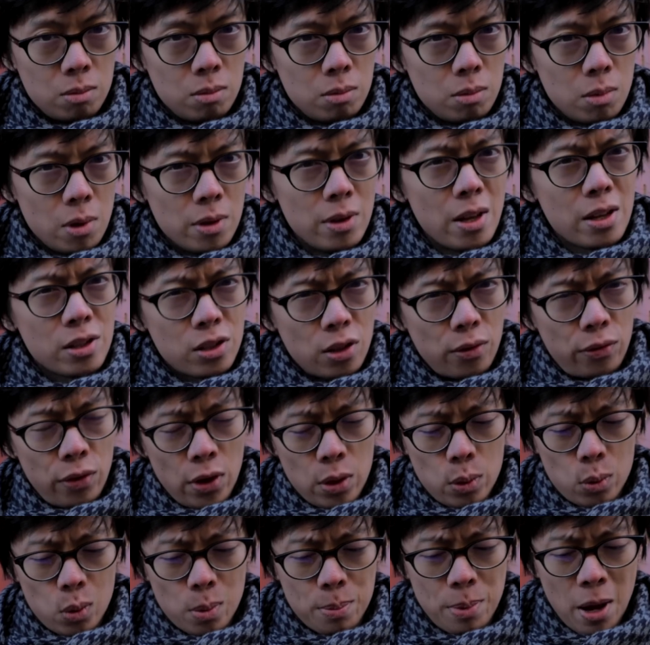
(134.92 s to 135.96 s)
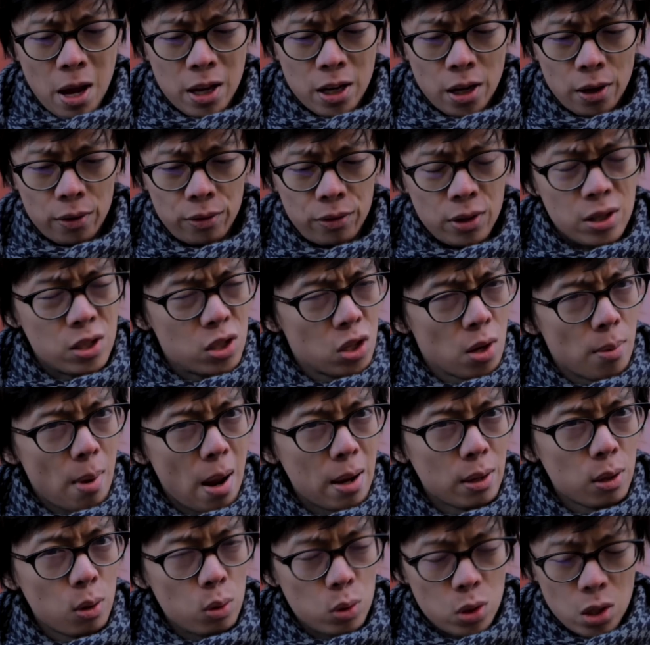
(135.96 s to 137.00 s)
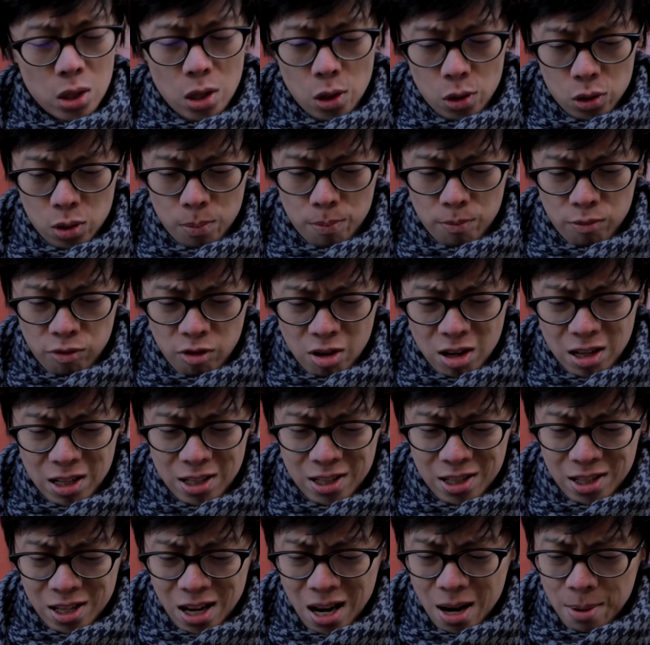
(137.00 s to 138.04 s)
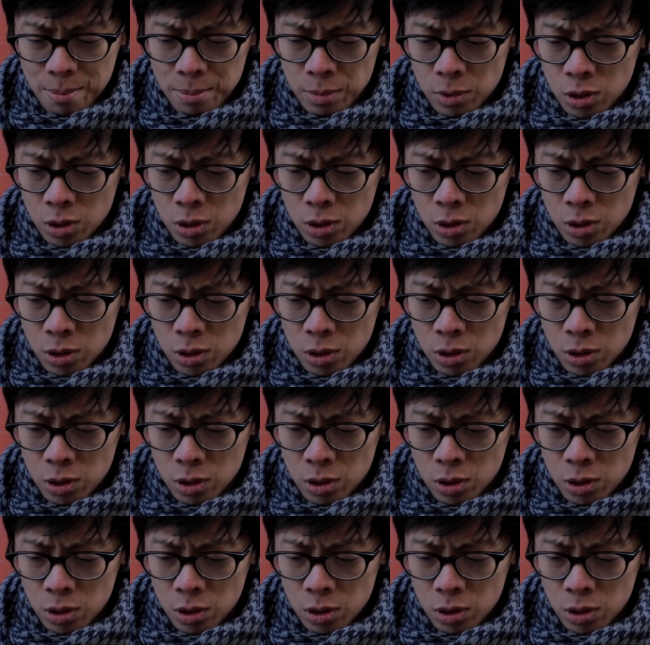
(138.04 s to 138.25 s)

And that's the thing with the Pen F. In some angles it looks pretty damn